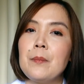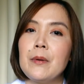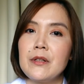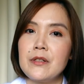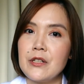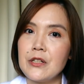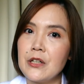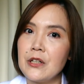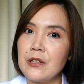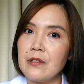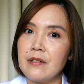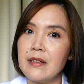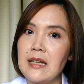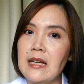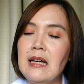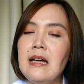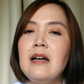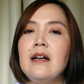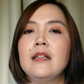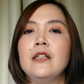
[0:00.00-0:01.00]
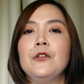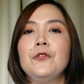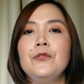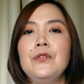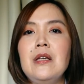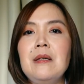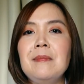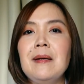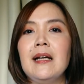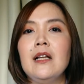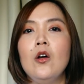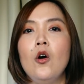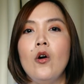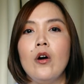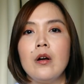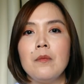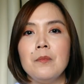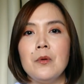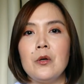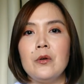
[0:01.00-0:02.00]
particularly the female
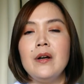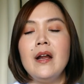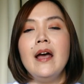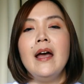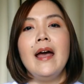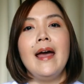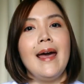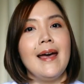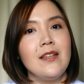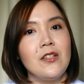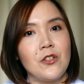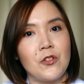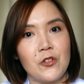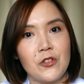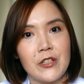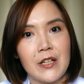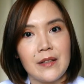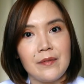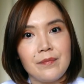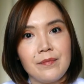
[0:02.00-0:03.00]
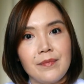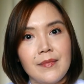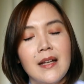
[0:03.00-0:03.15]
hormone estrogen.